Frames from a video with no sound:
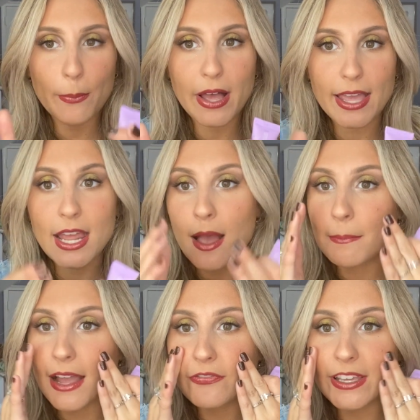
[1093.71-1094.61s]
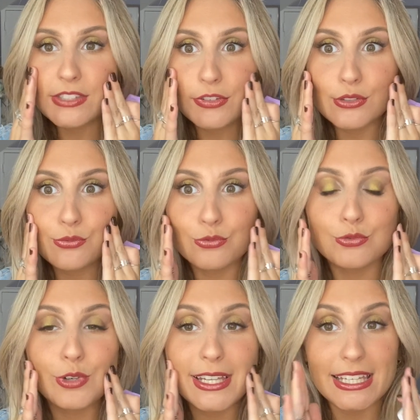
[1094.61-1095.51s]
but my face feels
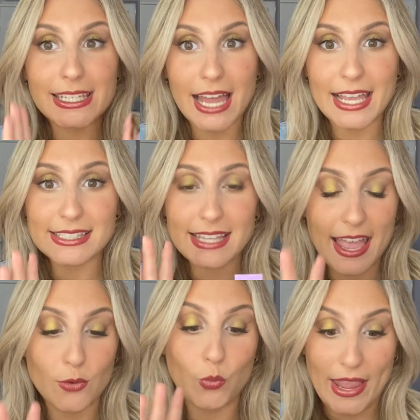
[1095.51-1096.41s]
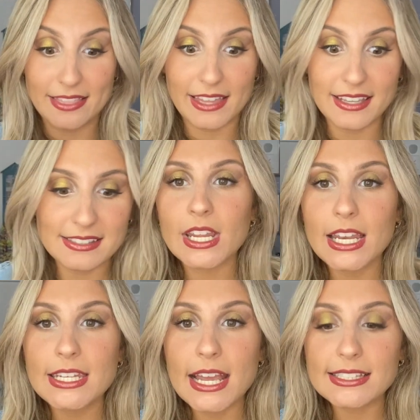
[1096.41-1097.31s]
really nice and weightless.
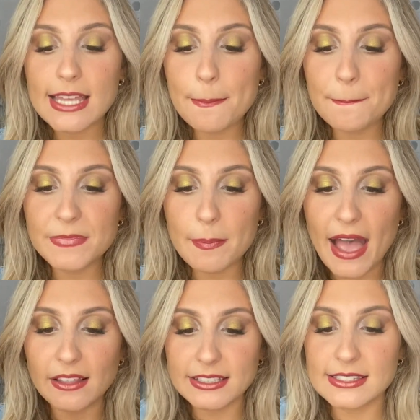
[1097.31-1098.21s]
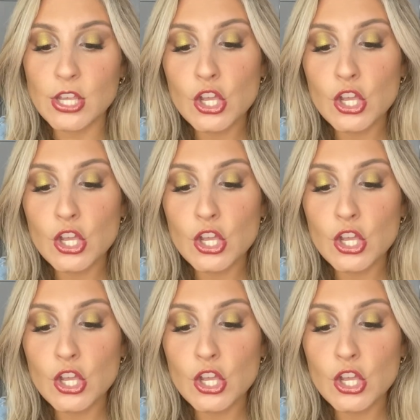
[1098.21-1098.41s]
Next up, the palettes.